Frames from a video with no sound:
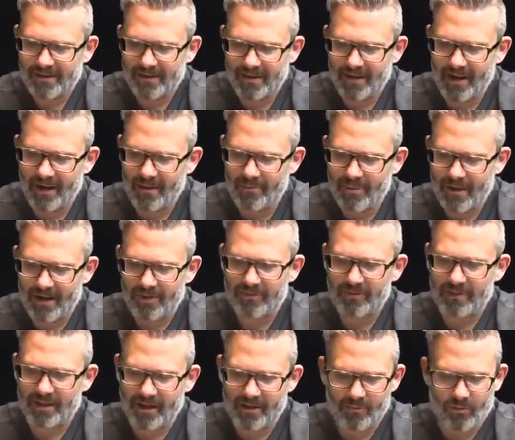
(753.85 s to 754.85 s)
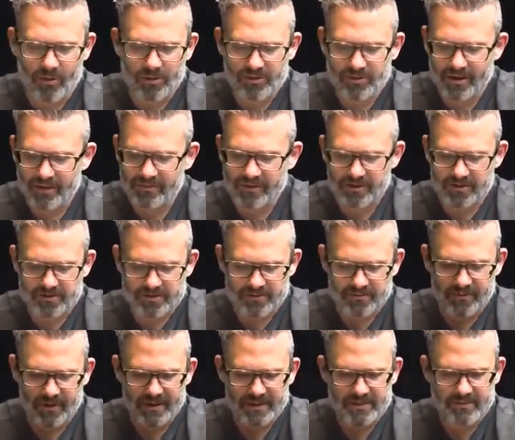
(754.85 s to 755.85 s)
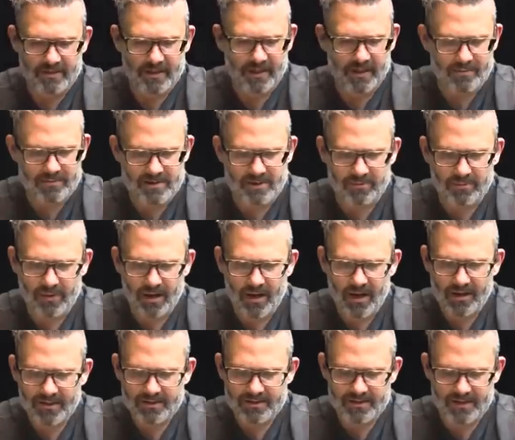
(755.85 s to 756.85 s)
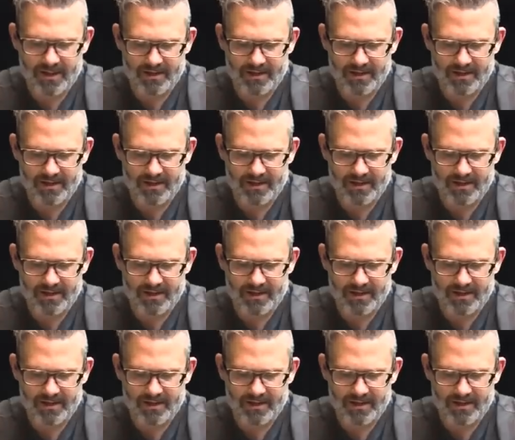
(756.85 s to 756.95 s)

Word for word: Uh, Battlefield Game Board Train Features defines everything that comes in the box,